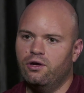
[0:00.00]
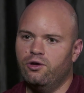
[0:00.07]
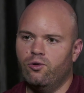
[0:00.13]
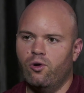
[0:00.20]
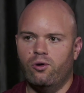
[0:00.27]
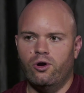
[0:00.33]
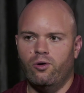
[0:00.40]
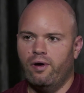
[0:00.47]

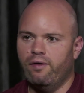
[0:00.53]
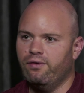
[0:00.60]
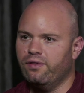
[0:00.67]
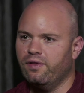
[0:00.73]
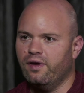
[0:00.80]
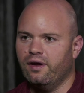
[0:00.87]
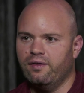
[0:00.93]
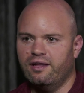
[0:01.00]
You won't know
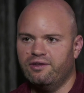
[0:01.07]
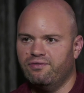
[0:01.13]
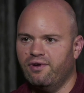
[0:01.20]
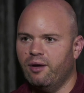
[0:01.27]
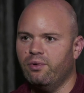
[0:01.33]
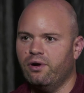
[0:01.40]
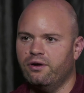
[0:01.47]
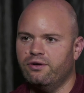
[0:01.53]
everything and that's
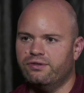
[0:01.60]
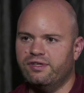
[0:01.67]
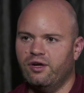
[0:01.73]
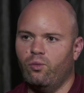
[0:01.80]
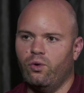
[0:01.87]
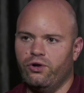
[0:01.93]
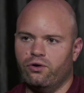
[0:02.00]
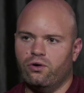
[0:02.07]
fine, but
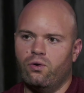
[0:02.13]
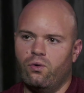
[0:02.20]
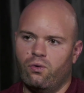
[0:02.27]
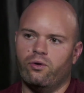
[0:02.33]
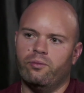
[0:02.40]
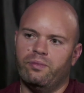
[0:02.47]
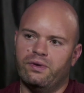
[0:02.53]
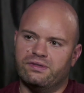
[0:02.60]
understand what your
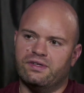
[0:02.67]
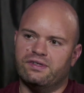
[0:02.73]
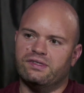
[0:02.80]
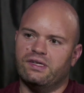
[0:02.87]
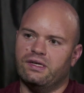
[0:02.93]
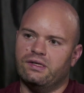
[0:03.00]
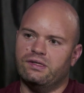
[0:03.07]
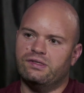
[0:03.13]
core
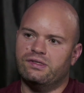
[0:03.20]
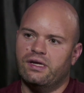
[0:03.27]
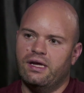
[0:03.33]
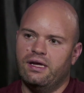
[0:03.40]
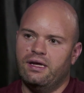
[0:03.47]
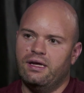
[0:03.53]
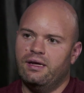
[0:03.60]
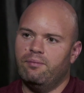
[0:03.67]
business is,
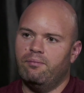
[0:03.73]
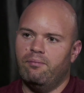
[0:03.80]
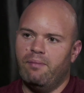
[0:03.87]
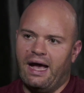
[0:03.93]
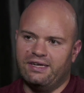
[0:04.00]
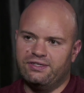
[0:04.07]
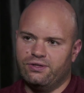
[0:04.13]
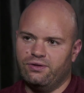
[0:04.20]

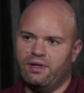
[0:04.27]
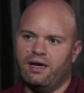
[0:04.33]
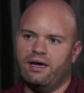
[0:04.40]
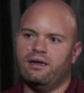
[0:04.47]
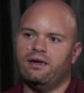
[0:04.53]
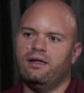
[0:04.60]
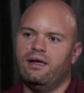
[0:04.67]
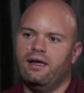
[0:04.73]
master
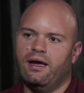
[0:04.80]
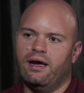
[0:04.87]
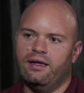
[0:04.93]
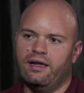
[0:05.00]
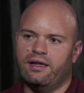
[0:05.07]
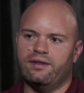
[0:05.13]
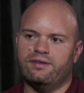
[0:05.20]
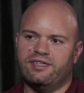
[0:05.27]
that,
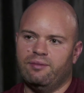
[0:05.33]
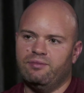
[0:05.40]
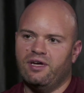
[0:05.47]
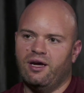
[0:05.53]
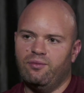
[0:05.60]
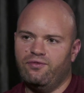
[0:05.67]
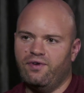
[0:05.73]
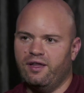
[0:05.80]
and at the same time